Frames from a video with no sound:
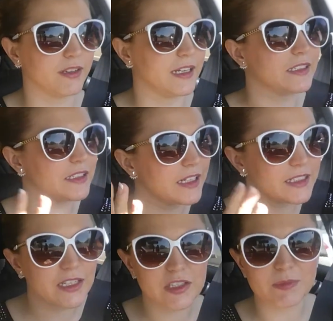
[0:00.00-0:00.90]

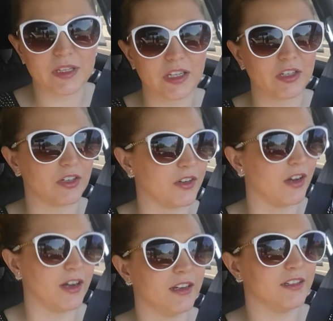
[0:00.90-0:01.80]
That tells me that you're
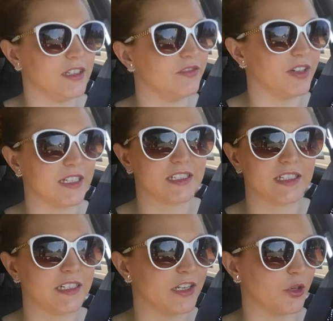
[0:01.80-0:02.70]
not
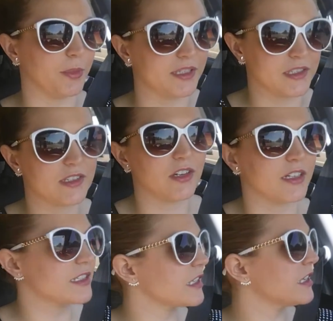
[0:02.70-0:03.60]
invested in your business,
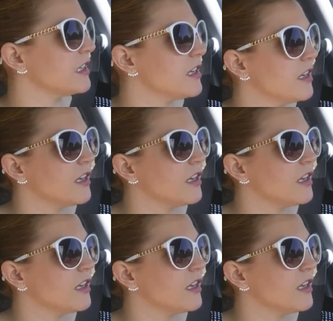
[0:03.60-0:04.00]
honestly.